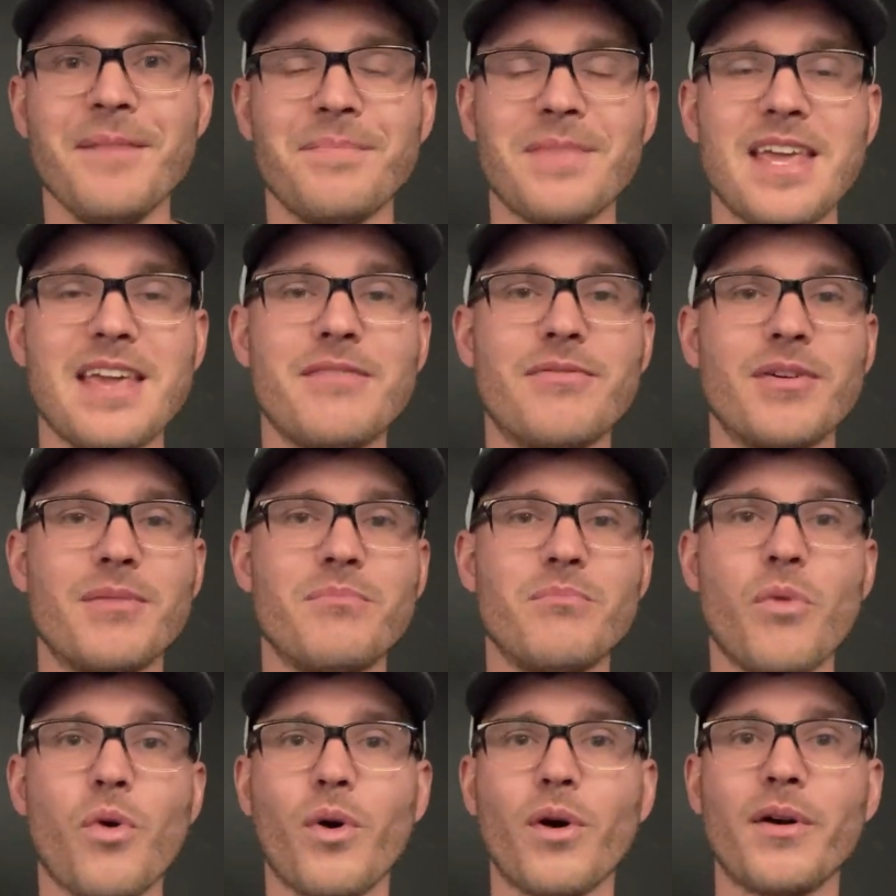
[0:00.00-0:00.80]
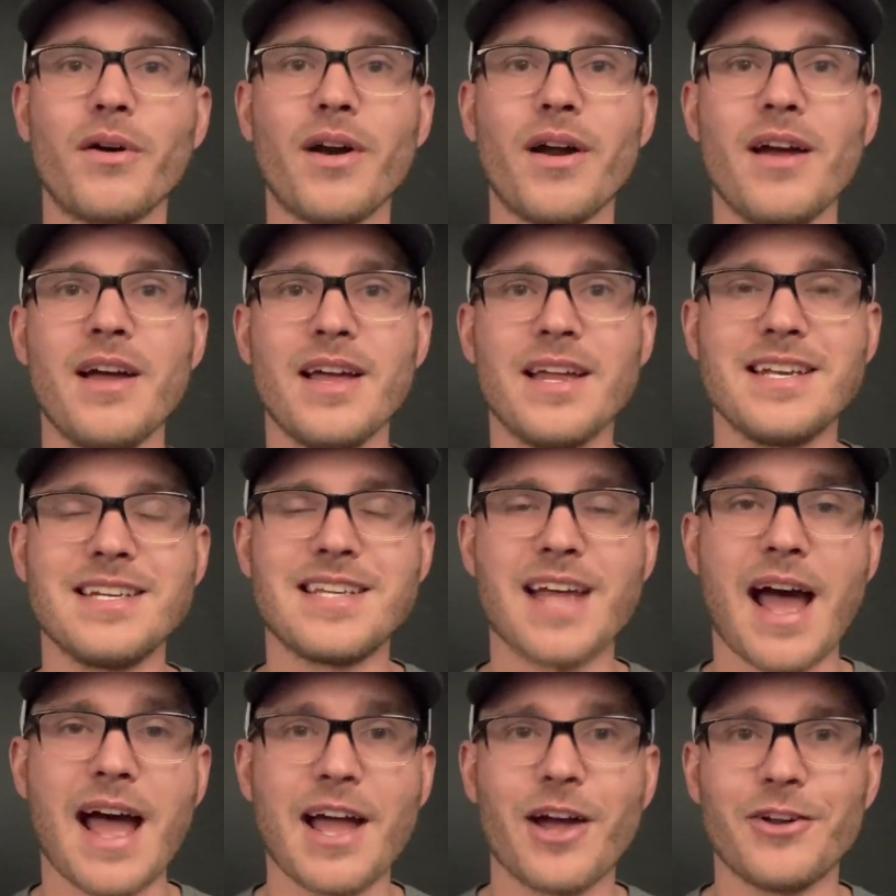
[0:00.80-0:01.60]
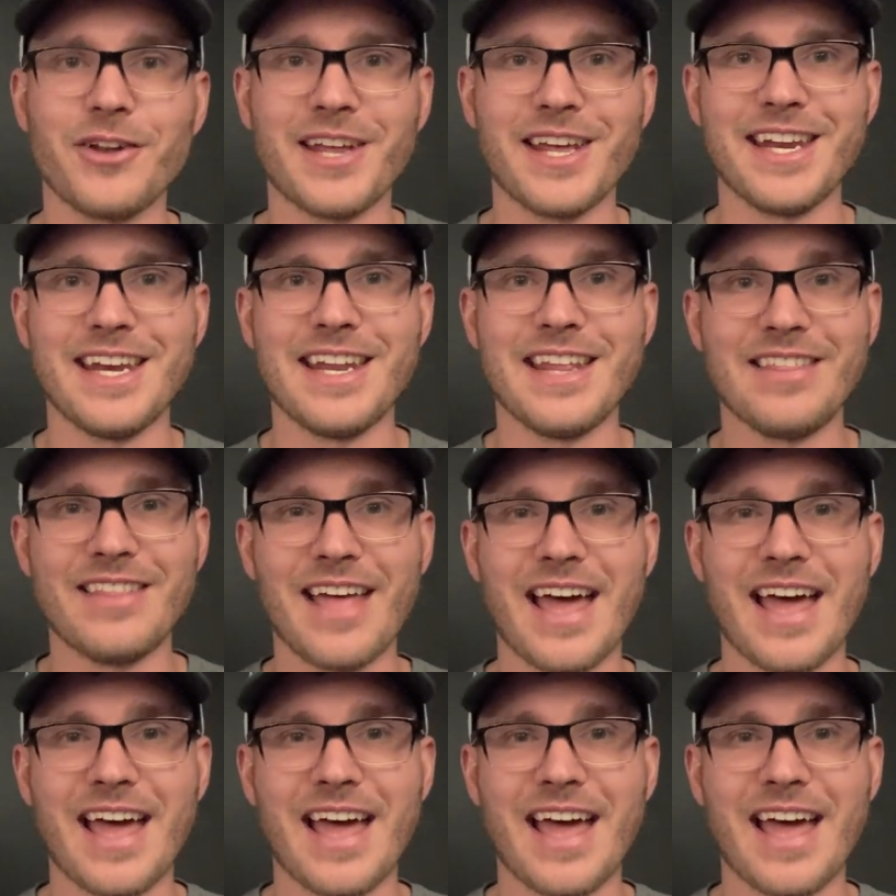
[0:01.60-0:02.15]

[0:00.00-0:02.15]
even more dialed in in